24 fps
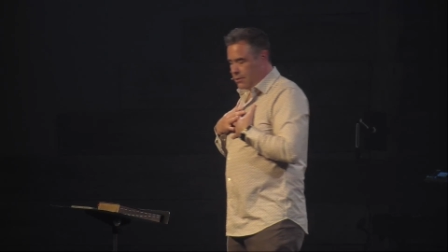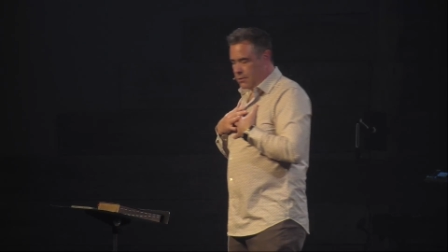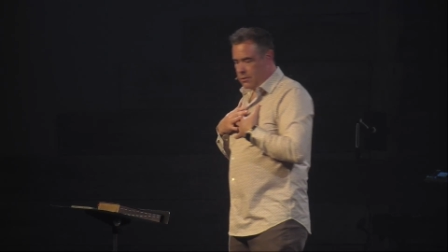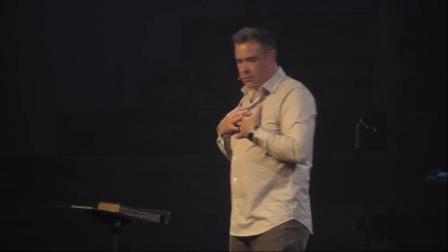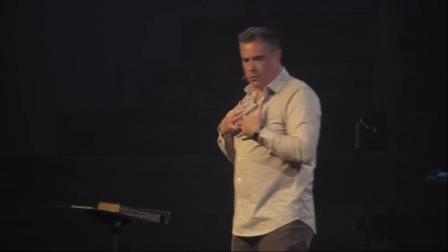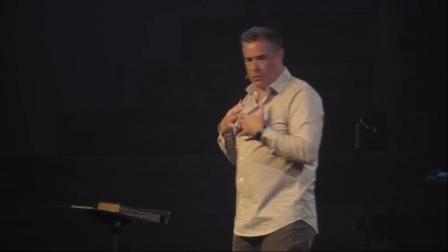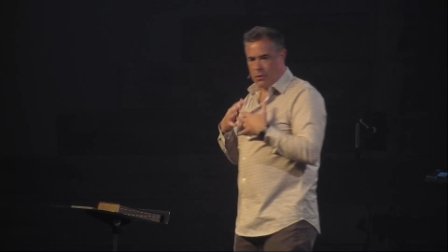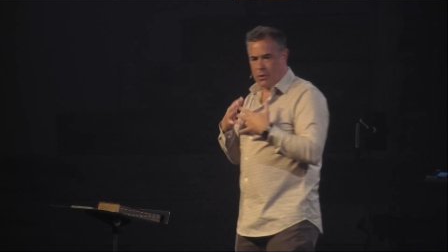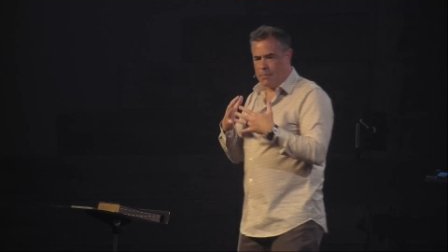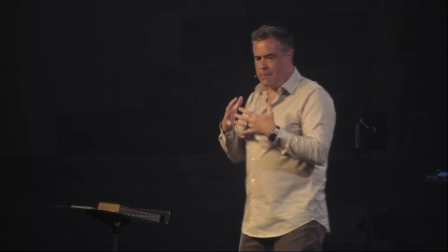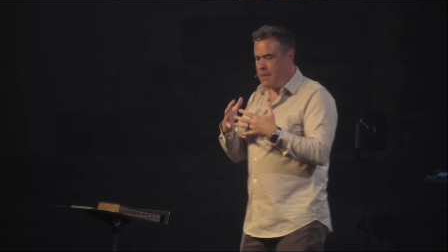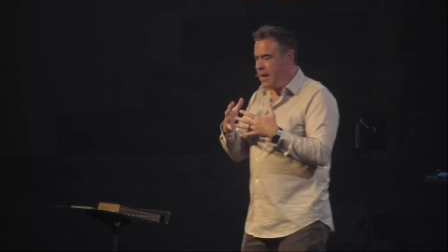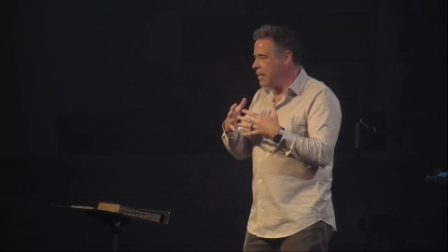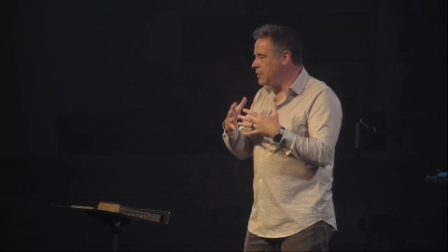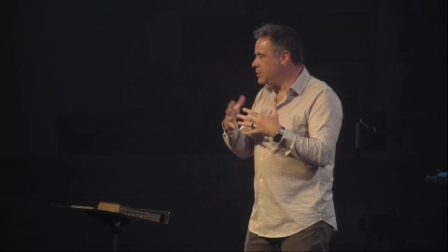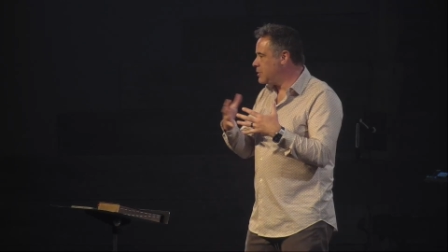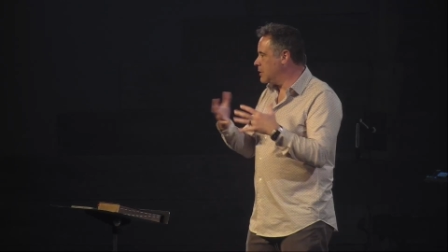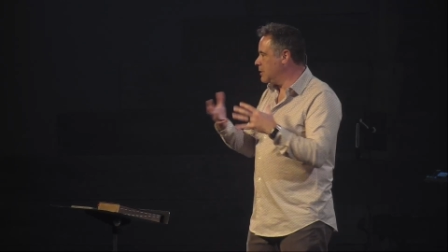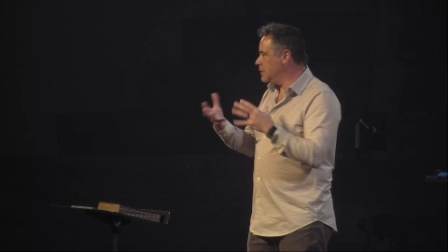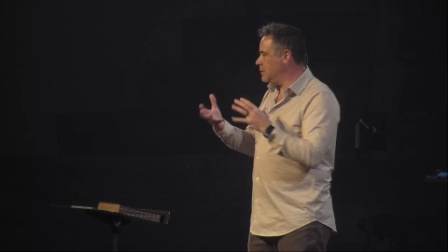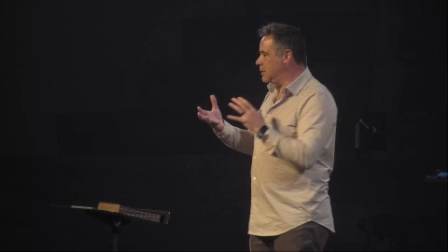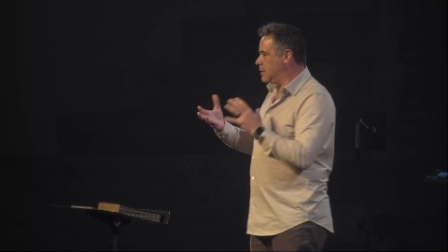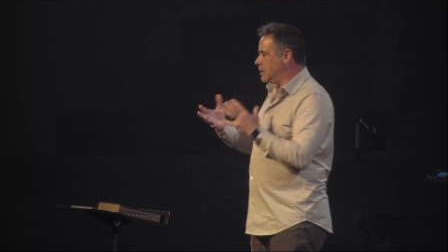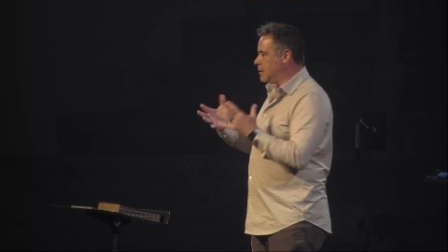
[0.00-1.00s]
Uh,
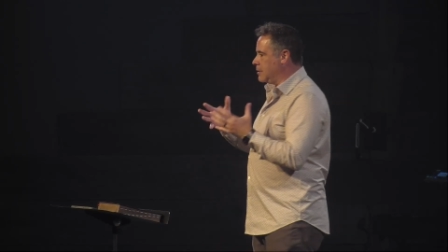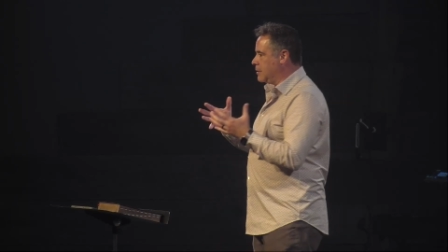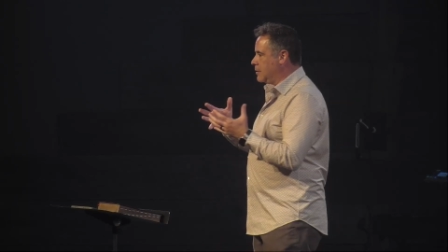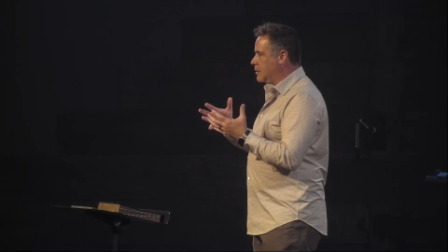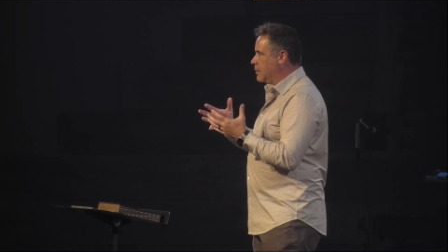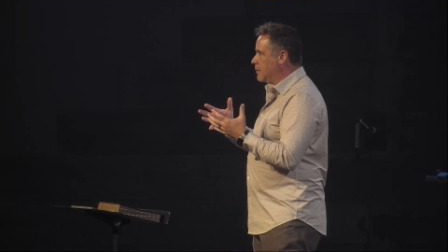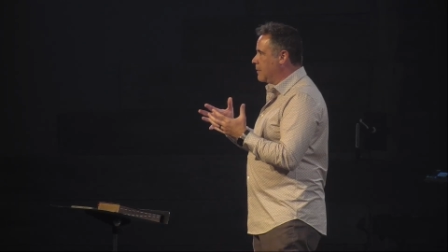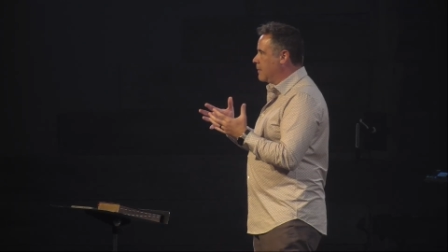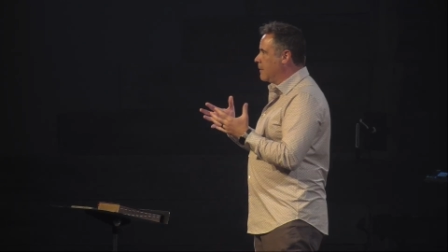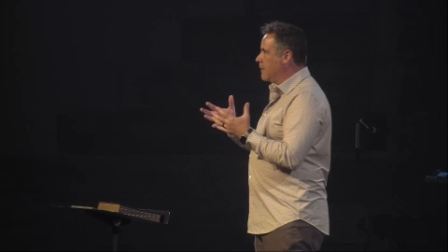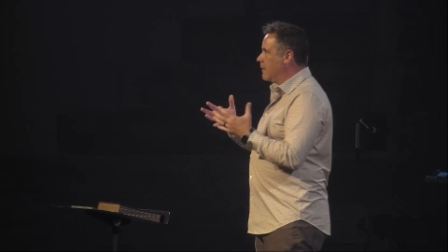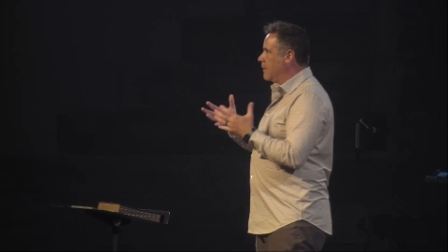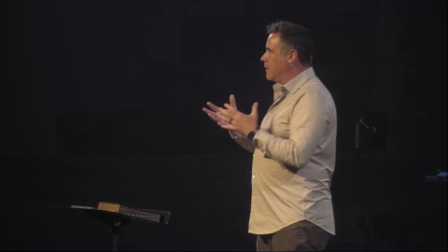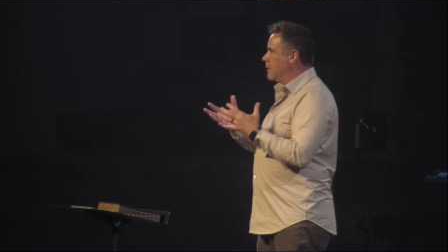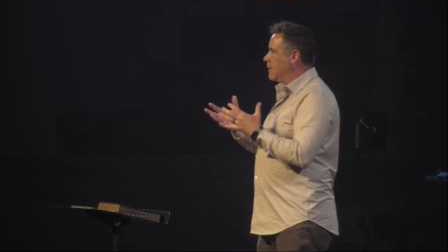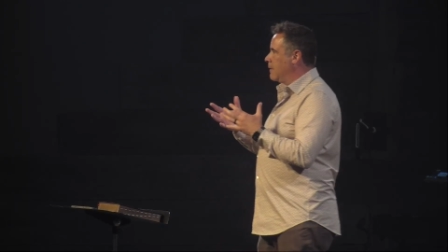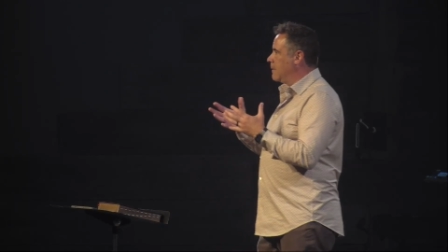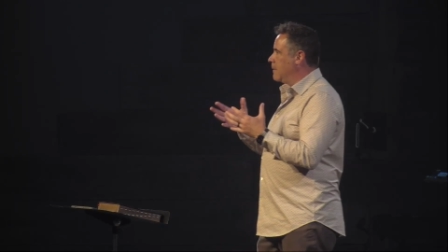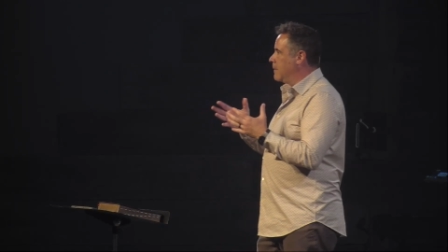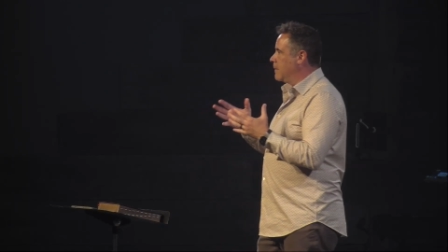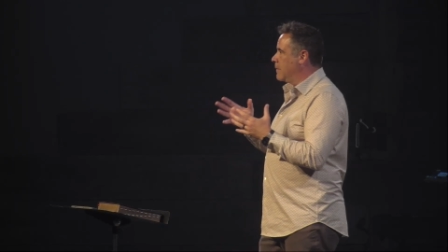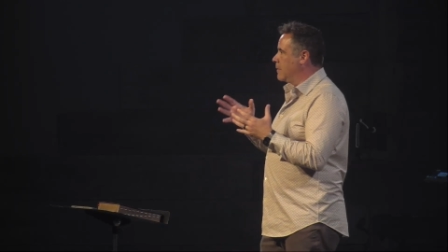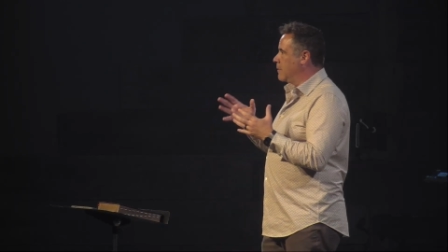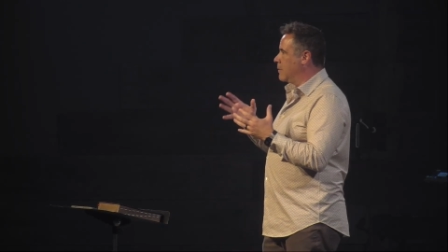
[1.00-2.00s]
imagine
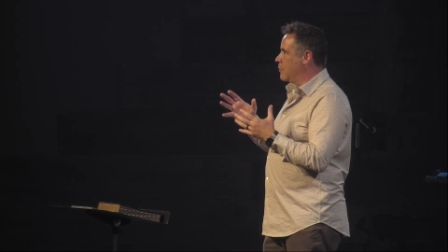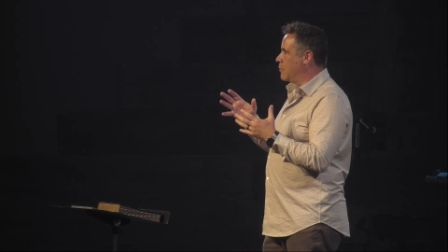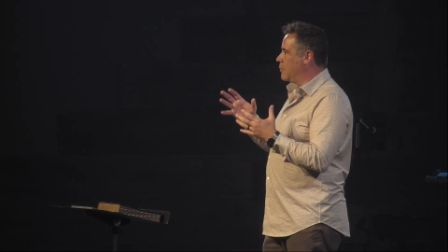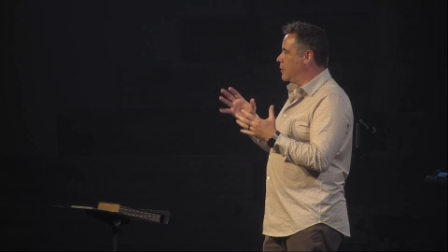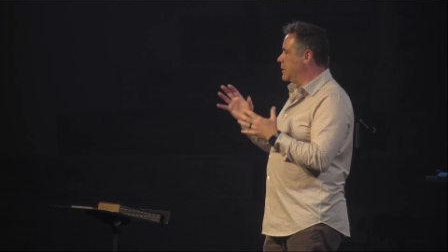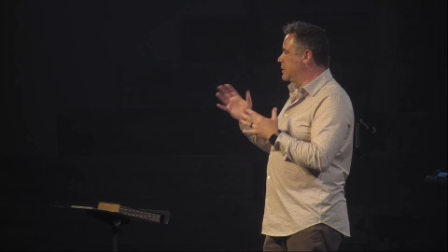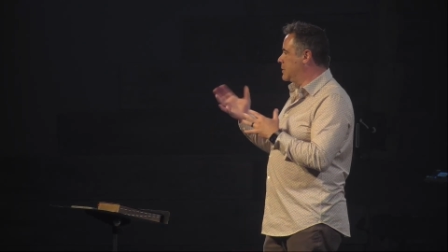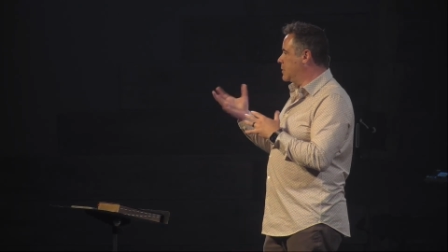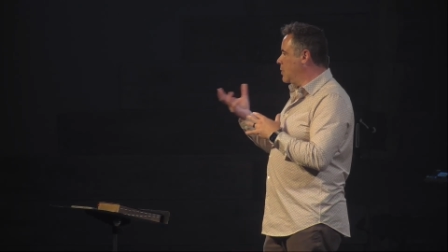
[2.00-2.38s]
what